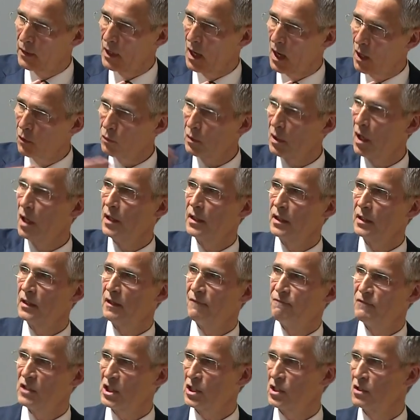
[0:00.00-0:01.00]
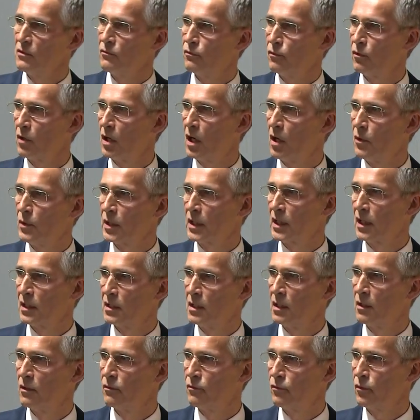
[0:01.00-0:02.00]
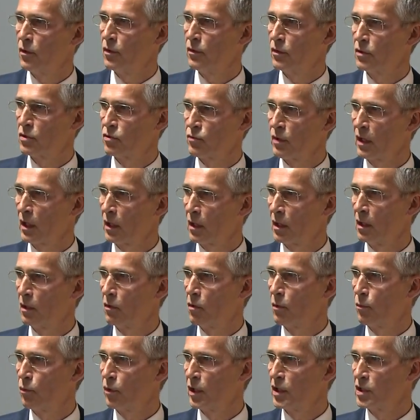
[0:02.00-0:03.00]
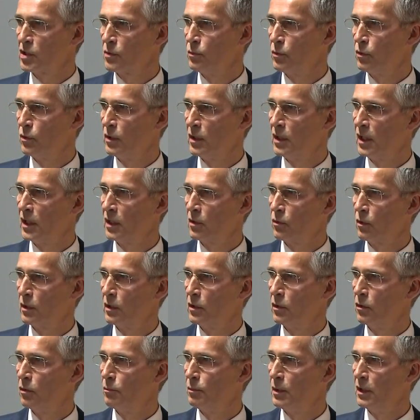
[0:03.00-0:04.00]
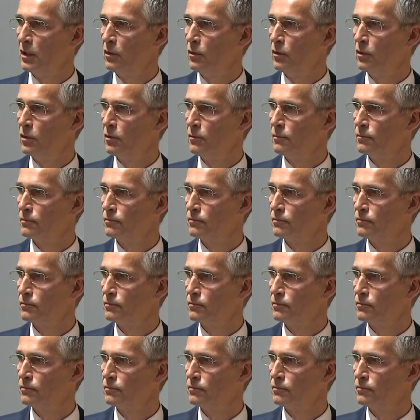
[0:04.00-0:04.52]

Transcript: outlining the vision for how we can further strengthen the cooperation between NATO and the European Union.